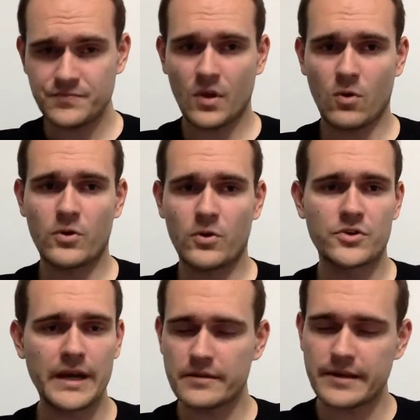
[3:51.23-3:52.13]
or
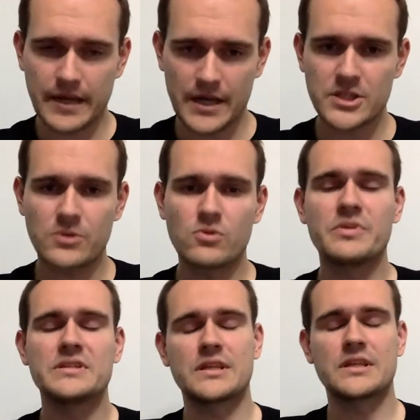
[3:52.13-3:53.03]
you clear the cache, it
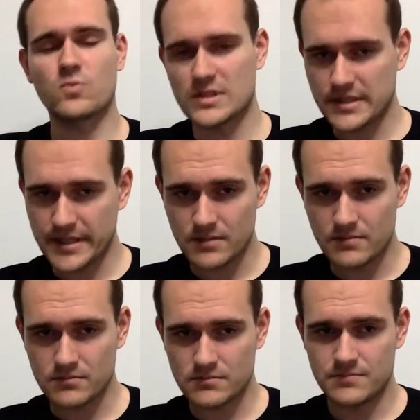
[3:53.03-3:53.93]
will be seen once
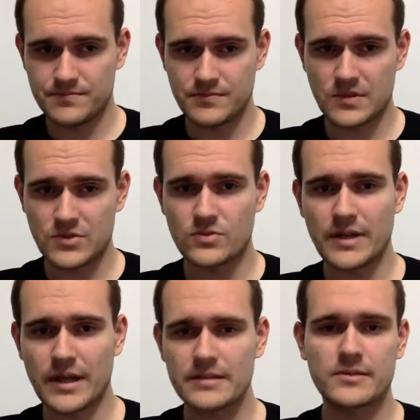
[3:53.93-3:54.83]
again. So
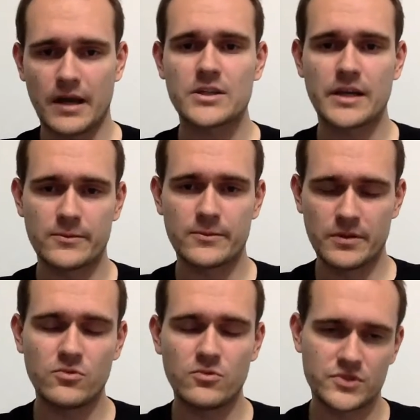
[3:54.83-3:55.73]
that actually
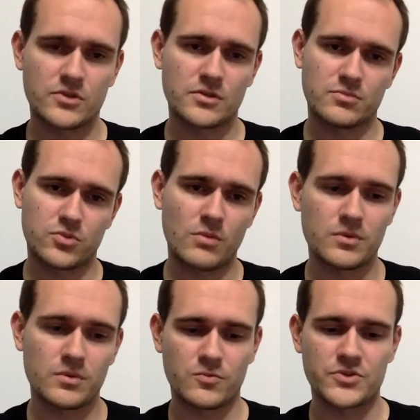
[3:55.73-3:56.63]
removes the
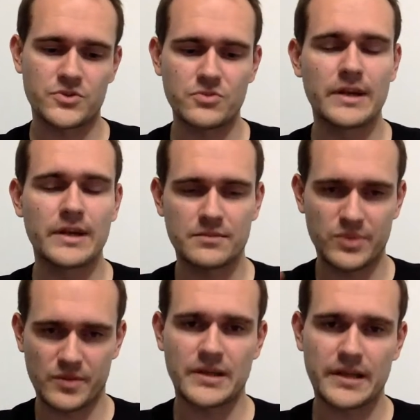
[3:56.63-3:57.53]
problem with you
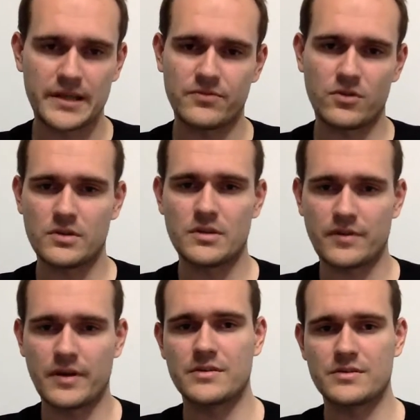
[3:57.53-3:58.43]
deleting permanently
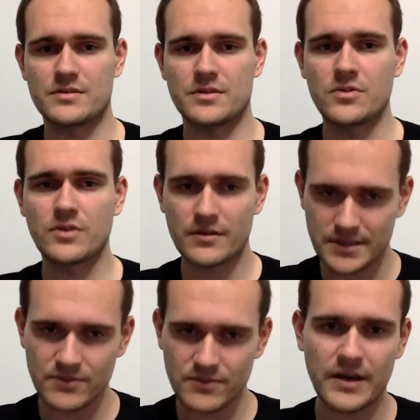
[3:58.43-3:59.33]
the files. You can
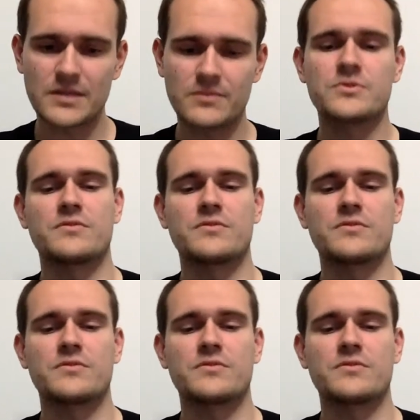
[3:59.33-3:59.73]
still find them with a